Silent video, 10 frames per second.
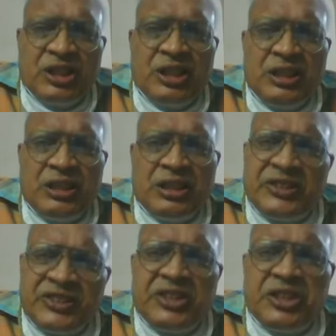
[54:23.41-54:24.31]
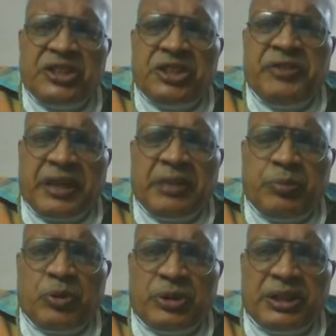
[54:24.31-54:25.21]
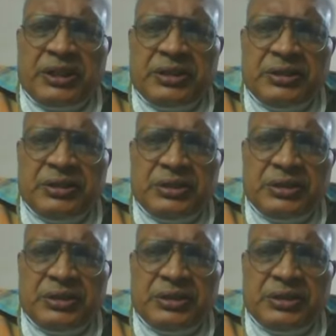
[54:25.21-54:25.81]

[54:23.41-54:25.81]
generally consideration is very important.